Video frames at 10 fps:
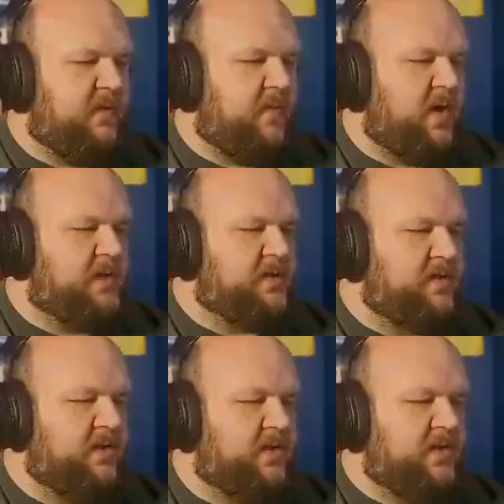
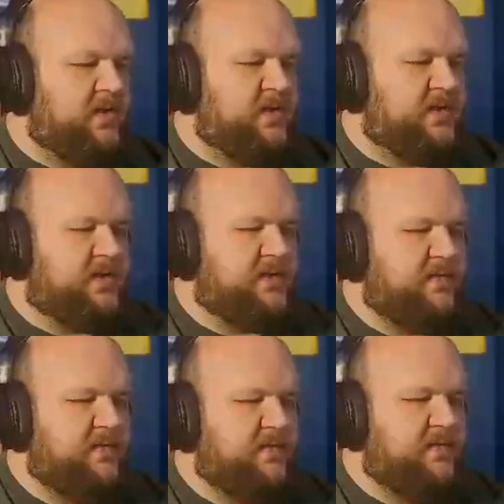monster and just
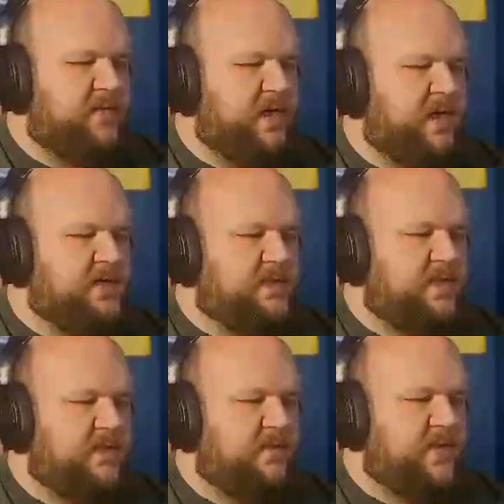dodge
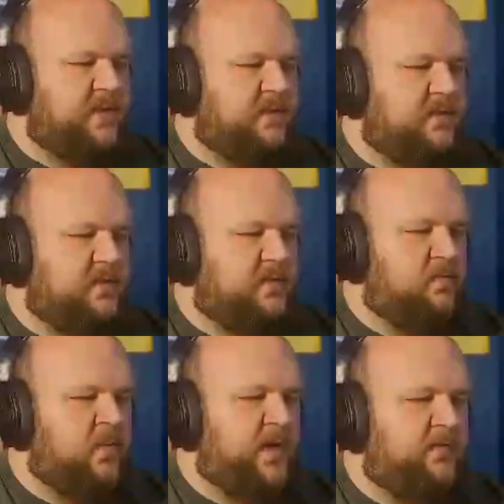them and
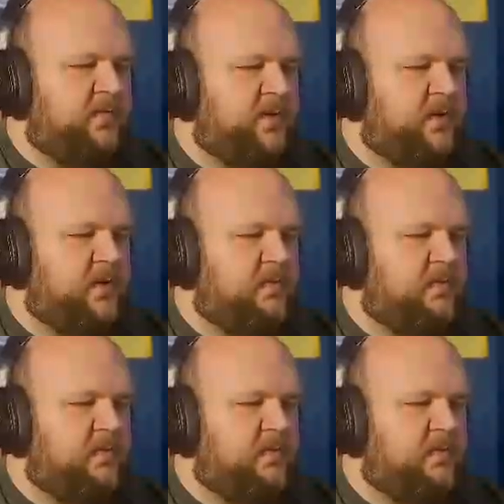wait for your